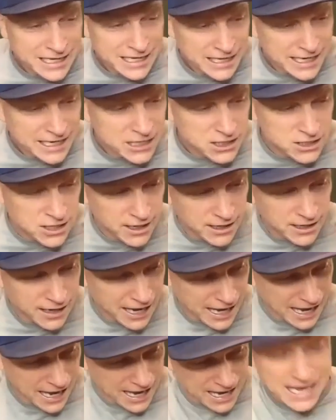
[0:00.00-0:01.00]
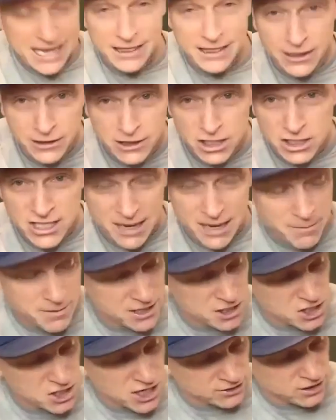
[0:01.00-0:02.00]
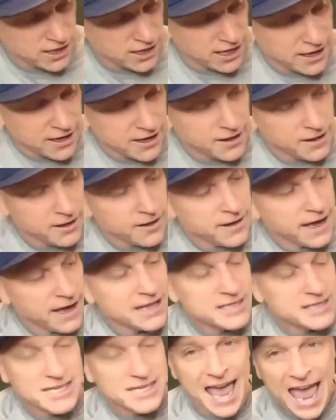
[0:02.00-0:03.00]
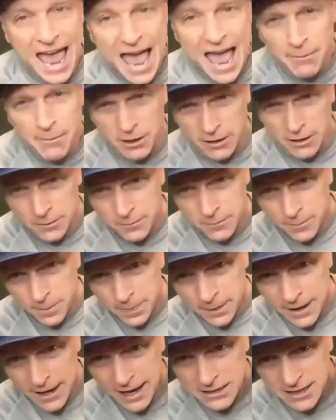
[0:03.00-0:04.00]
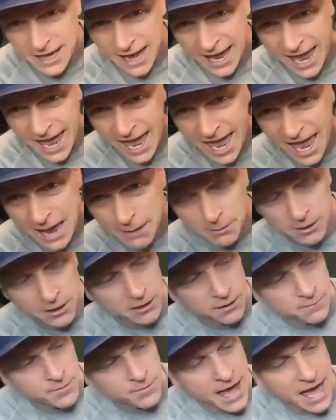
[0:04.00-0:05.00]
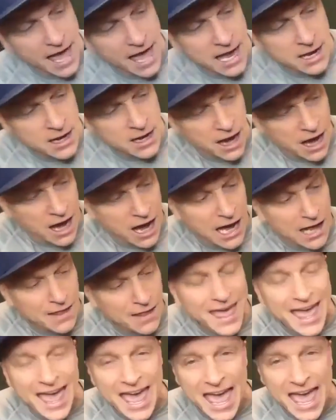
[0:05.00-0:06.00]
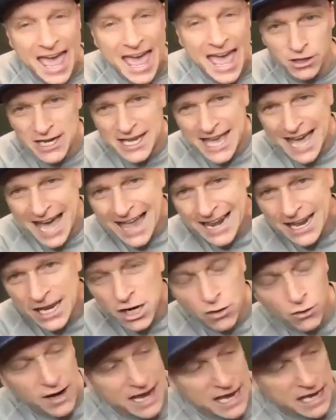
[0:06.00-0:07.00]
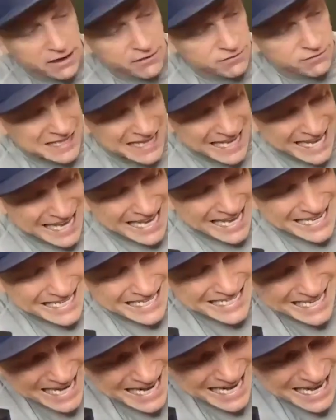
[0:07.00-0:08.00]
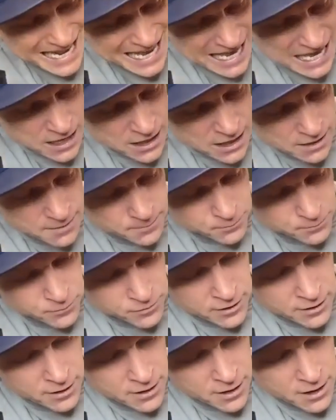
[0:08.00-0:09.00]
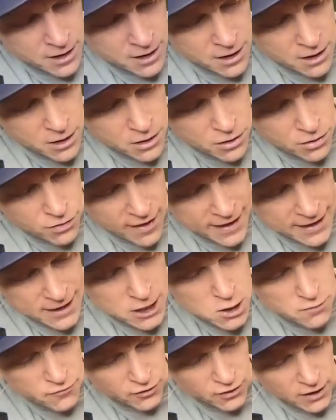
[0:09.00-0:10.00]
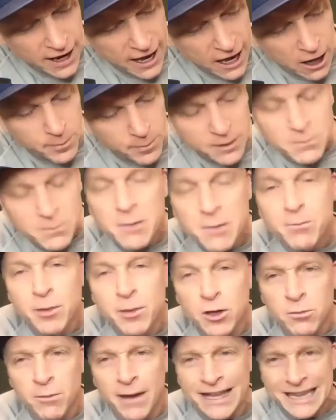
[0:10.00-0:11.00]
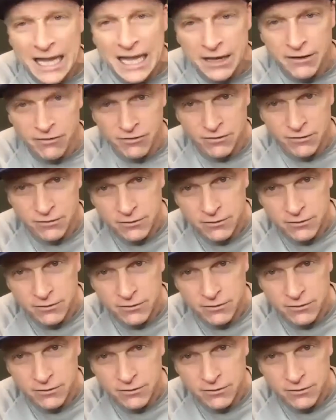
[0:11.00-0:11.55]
he I, he literally just gave me this yesterday. It's a hammer. It's a hammer, and on the hammer he had engraved TD. Thank you for helping me build my life.